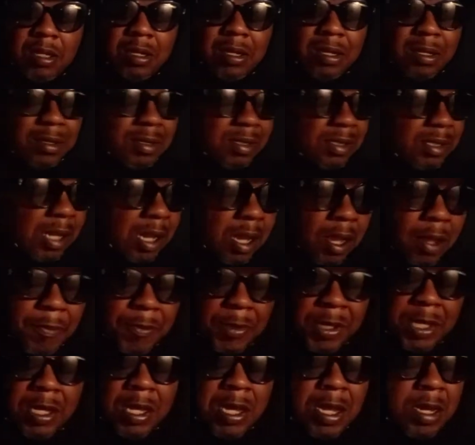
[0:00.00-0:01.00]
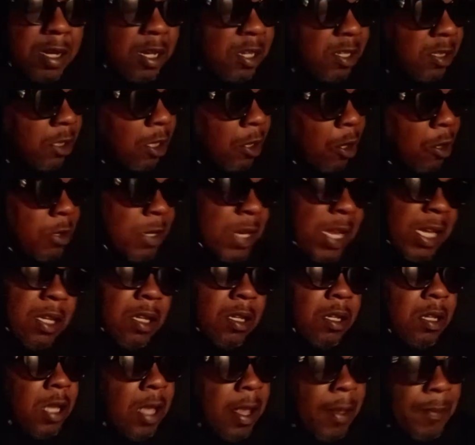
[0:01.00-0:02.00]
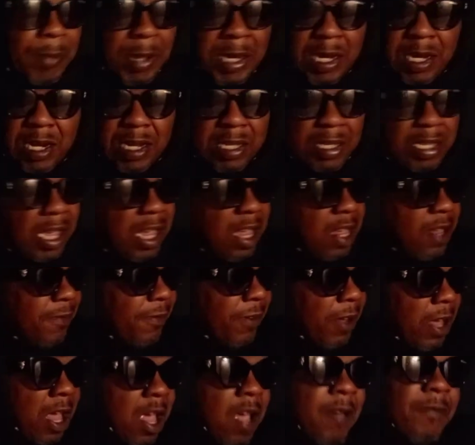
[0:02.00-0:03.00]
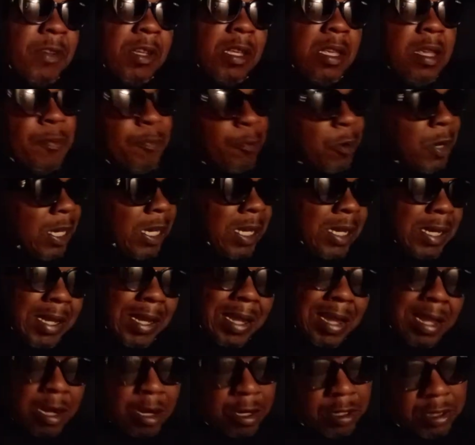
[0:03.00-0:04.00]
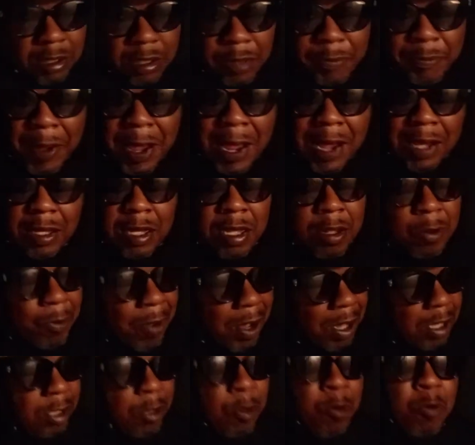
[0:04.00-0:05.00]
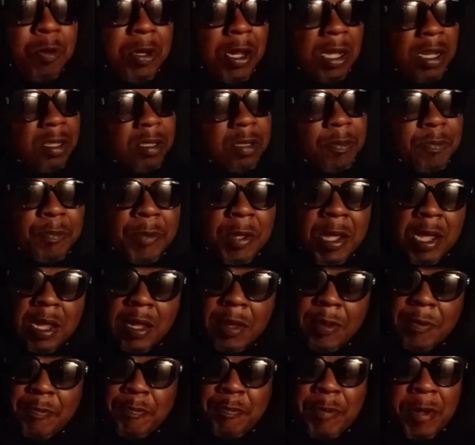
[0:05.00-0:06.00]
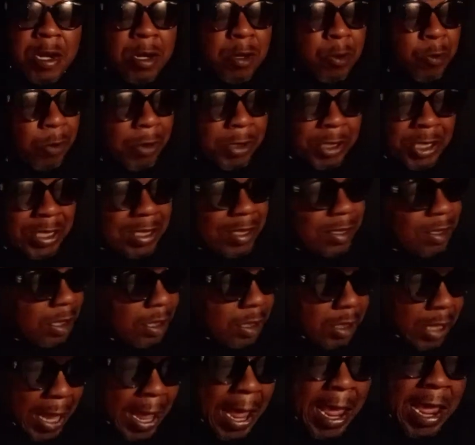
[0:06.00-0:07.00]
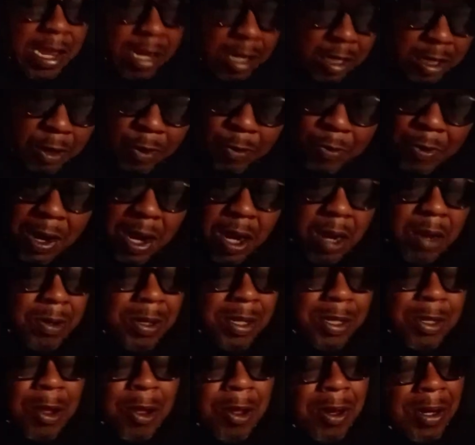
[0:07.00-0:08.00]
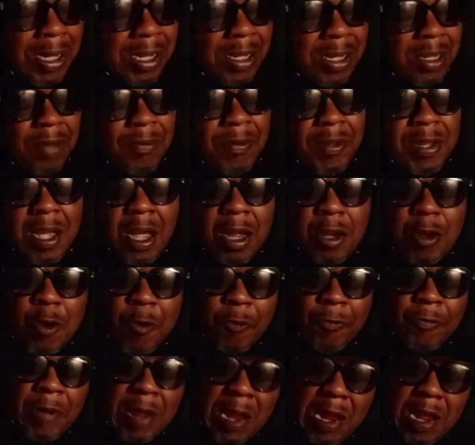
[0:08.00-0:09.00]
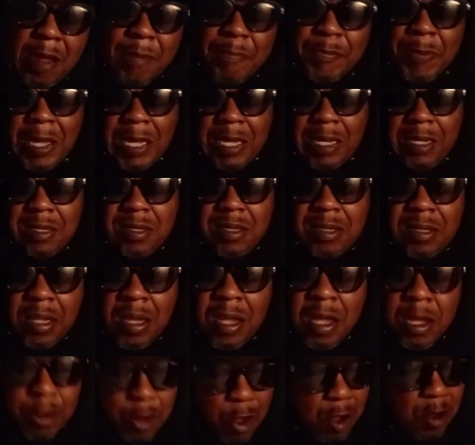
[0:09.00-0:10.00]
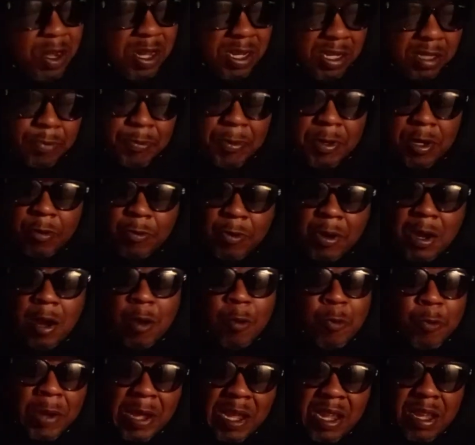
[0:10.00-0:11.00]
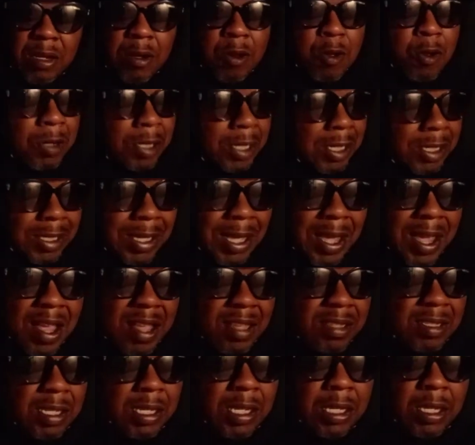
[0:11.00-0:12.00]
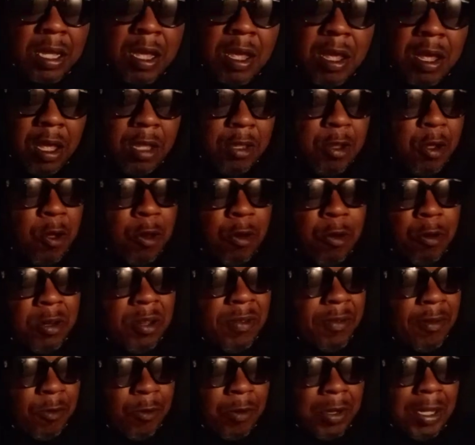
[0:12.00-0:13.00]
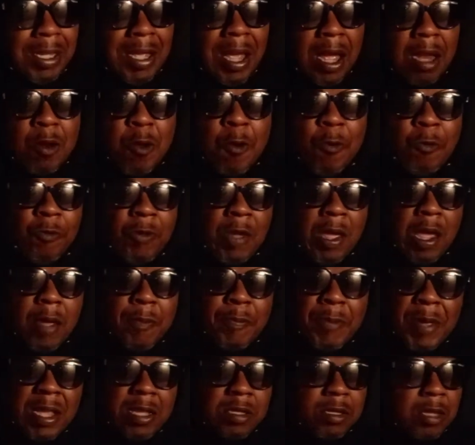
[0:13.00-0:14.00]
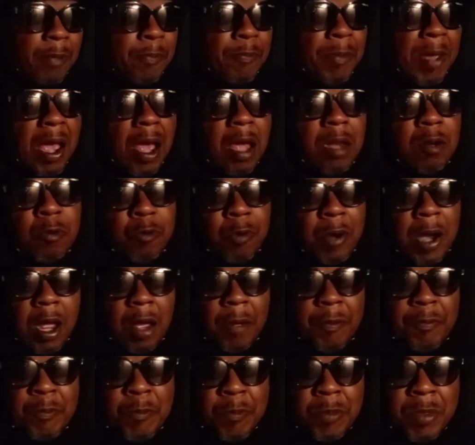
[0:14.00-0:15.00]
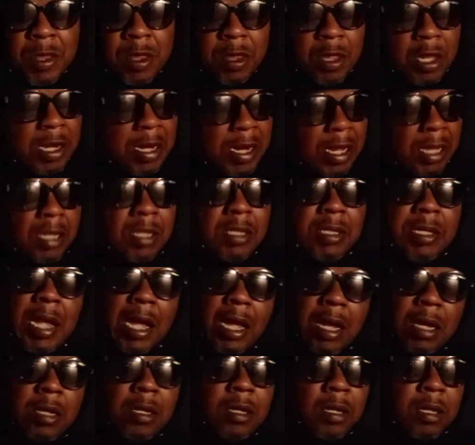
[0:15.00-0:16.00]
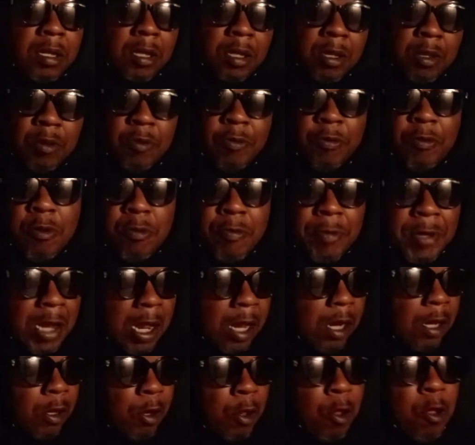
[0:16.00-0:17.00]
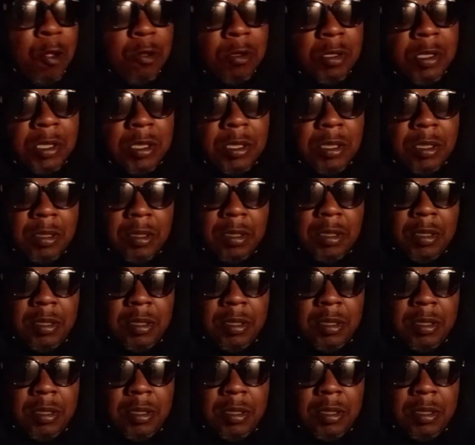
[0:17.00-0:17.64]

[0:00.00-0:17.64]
You understand me? This nigga been in the game forever. He bringing the energy back. While you niggas been just hanging around and y'all ain't even got no fan base. Y'all niggas been around way longer than Cassidy and y'all don't even really got no fan base in battle rap. The niggas that you feel me, that lost